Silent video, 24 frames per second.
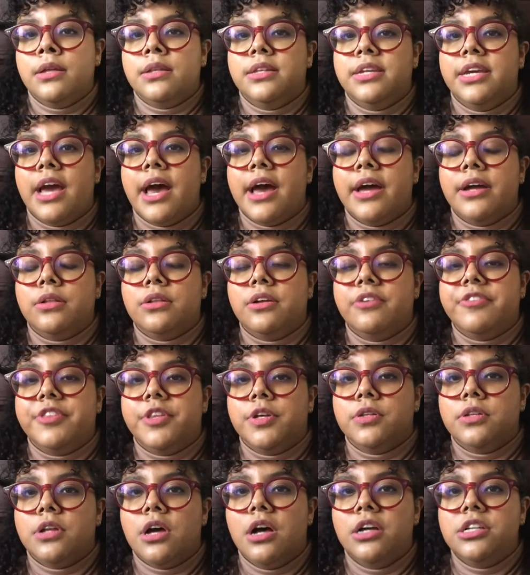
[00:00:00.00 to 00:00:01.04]
The Isle of the
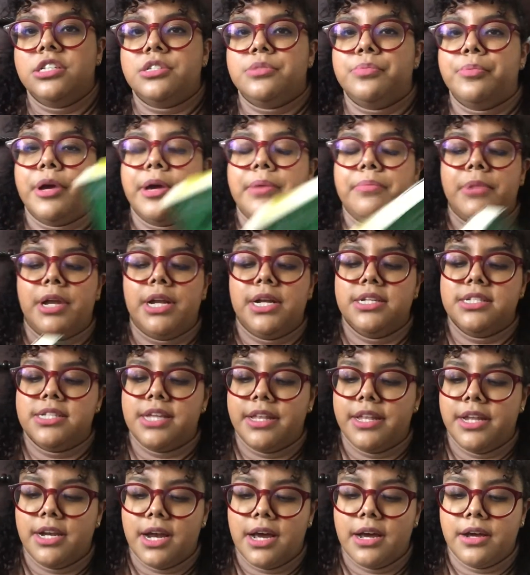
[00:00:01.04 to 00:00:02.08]
Lost by Melissa
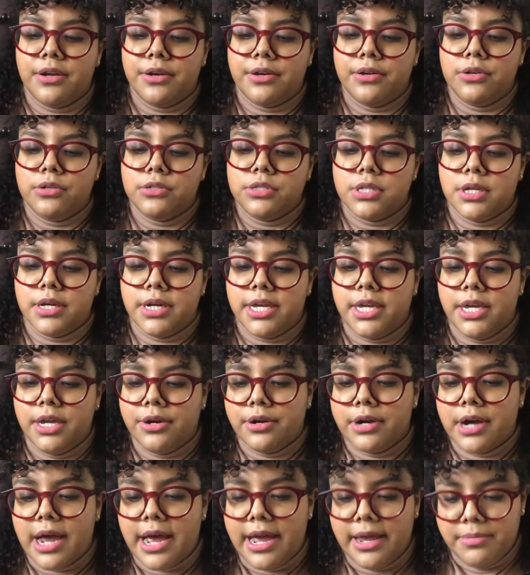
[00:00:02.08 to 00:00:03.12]
de la Cruz.
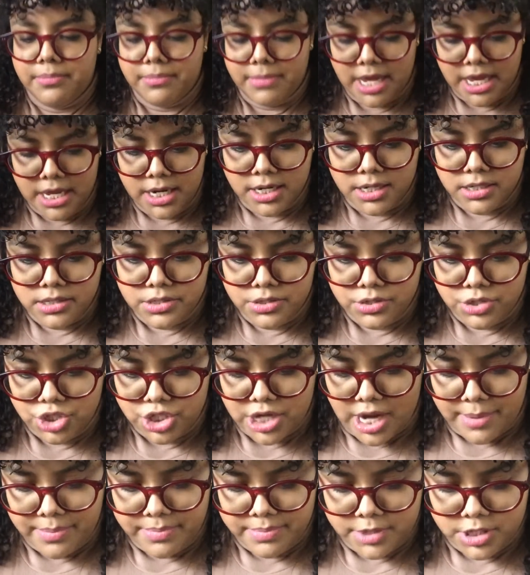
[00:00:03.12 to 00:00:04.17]
Here I made it to
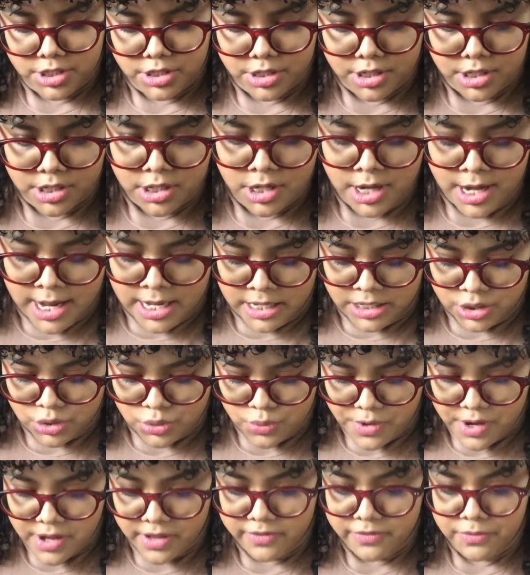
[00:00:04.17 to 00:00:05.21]
chapter
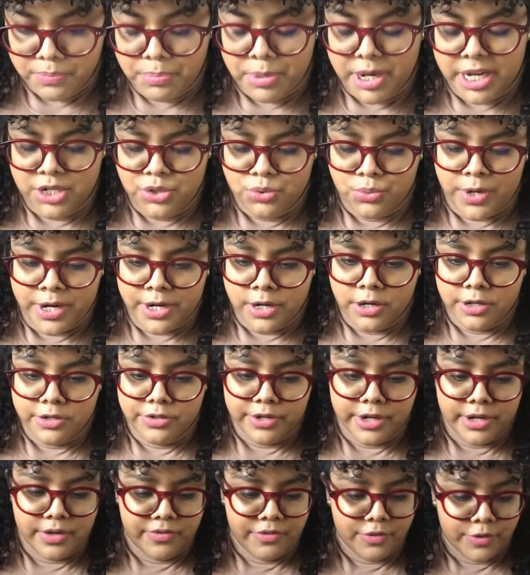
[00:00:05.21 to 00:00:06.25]
12, page
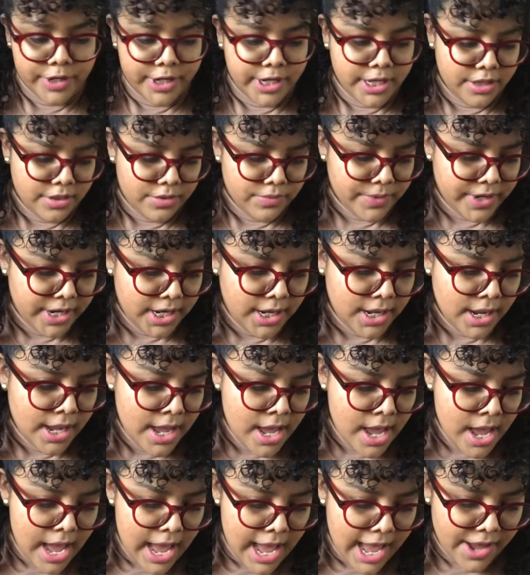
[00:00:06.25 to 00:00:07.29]
143
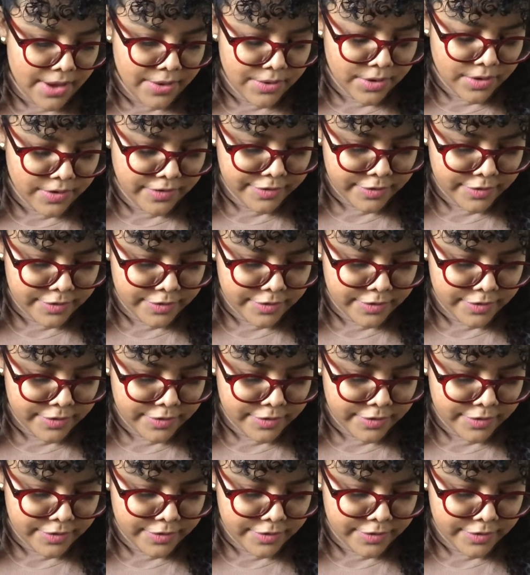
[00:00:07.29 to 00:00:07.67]
out of